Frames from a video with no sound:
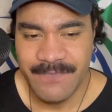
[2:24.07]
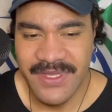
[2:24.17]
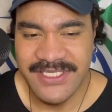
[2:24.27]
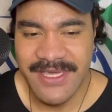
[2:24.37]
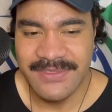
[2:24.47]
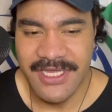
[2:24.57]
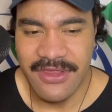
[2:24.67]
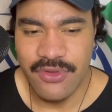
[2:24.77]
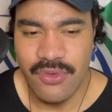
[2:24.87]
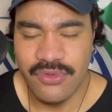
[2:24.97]
teams that you
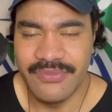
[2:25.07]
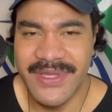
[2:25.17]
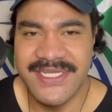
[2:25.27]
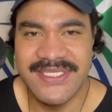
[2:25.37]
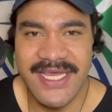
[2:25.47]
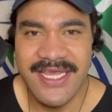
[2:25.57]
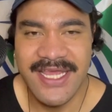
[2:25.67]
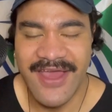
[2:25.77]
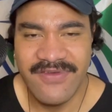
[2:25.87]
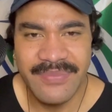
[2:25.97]
thought would have been steady
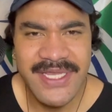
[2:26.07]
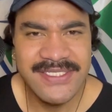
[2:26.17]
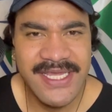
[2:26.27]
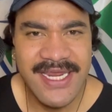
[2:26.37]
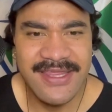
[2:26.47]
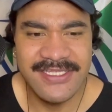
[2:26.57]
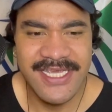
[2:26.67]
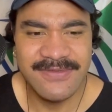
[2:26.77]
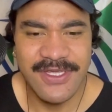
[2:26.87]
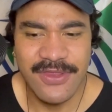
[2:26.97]
haven't been steady. The
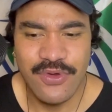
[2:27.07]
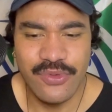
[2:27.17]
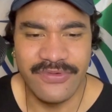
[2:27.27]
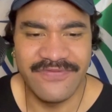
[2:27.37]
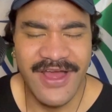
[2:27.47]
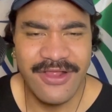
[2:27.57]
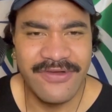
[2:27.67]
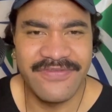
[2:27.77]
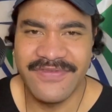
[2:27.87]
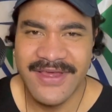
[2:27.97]
teams that you thought would have fell off